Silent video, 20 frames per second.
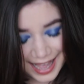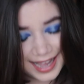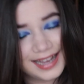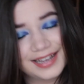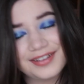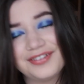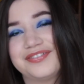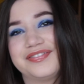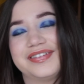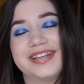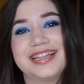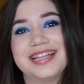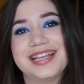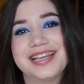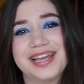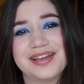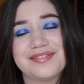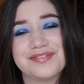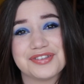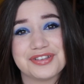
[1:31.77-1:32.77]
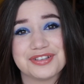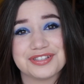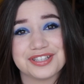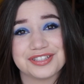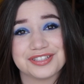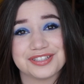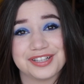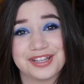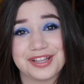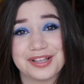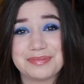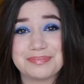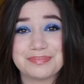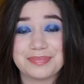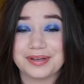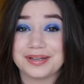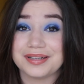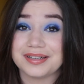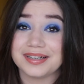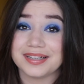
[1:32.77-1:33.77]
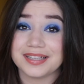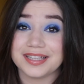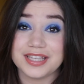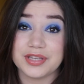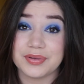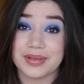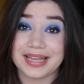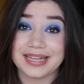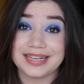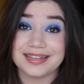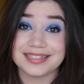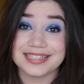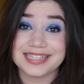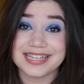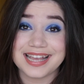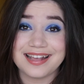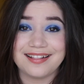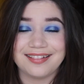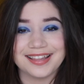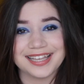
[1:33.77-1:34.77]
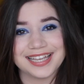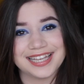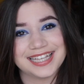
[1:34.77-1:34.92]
I feel like I've used it a lot, but you cannot tell.